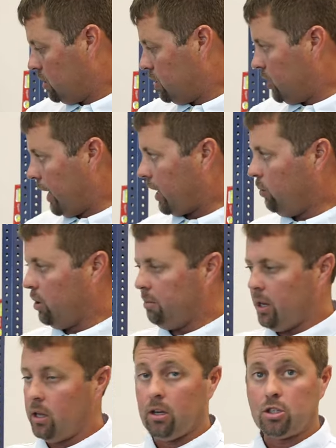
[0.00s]
Second
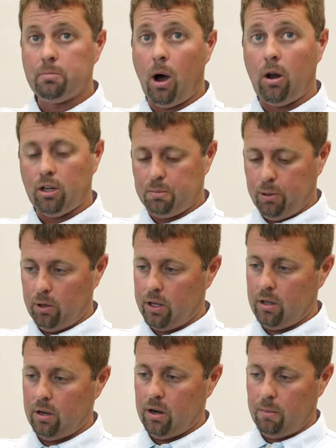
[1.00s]
one being the smallest
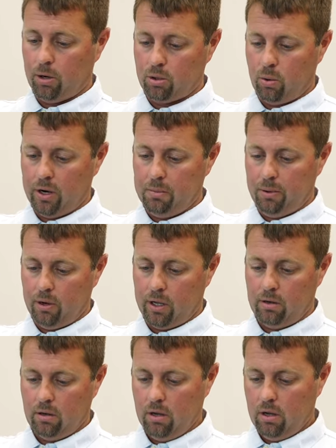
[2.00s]
pulley, the number 20
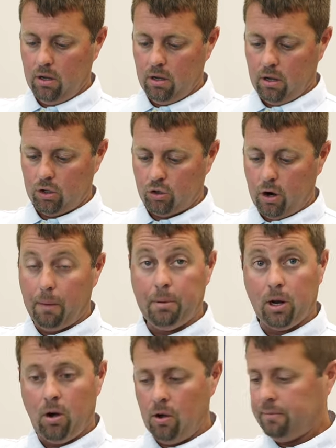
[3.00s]
pulley.
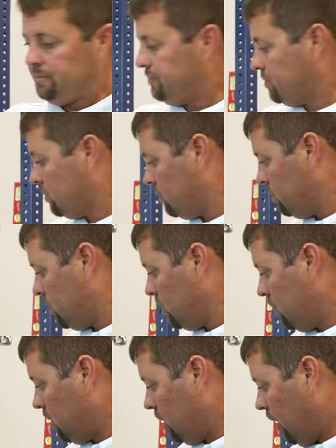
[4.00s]
Drop it on.
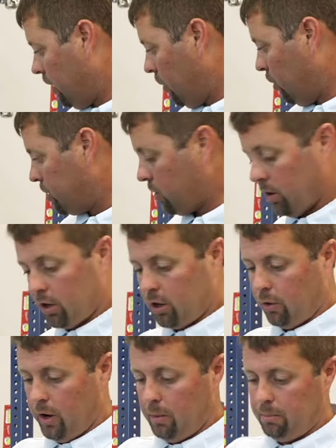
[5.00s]
And then we're just going
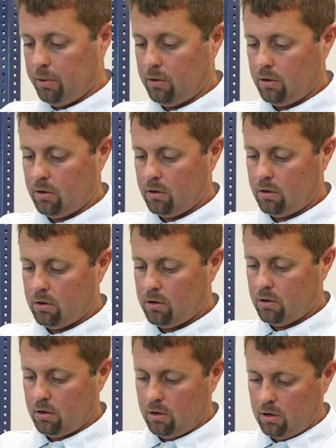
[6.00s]
to crimp
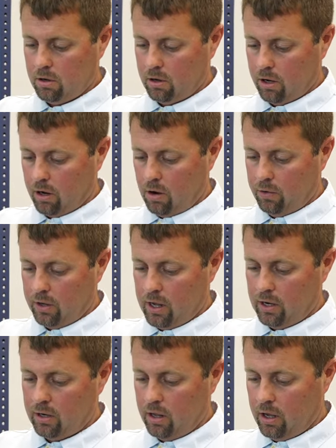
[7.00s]
uh, on
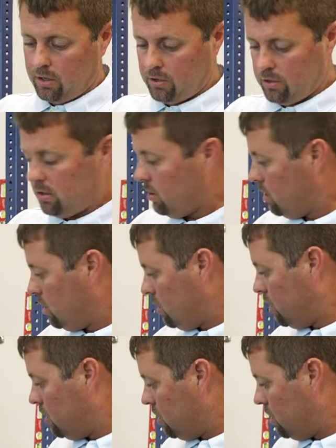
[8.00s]
the end of this
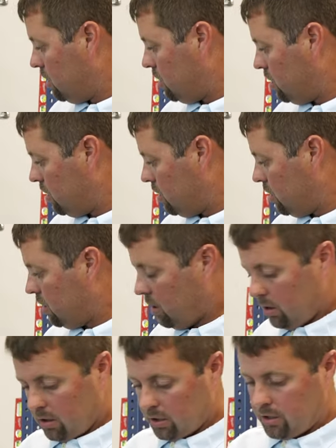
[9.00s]

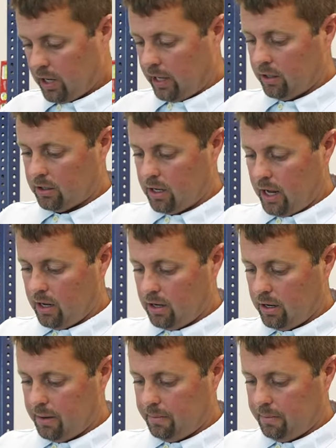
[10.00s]
the stainless gate